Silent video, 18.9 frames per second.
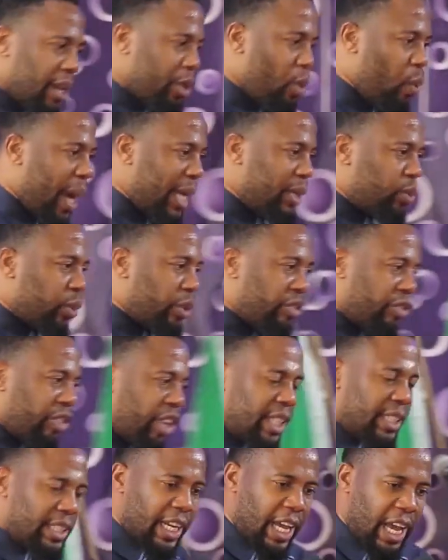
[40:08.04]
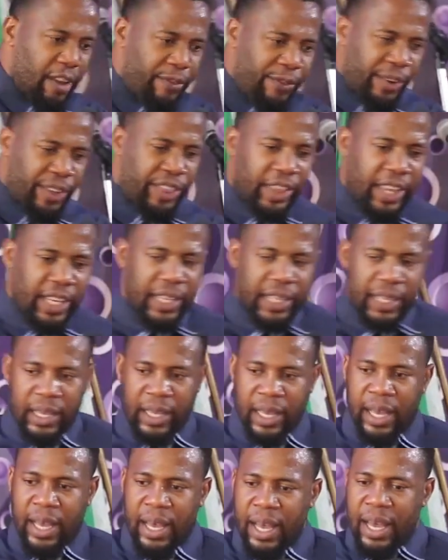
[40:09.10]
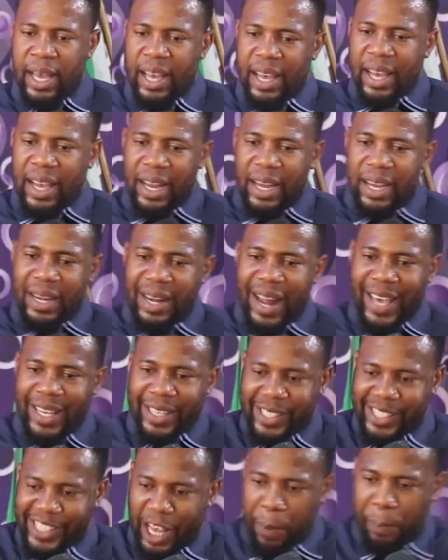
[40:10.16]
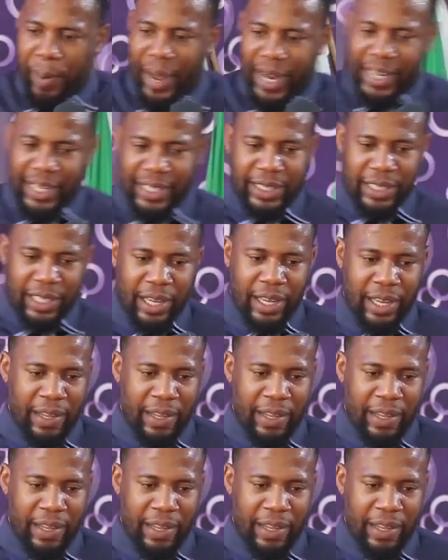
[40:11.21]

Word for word: you want to treat everything like separate.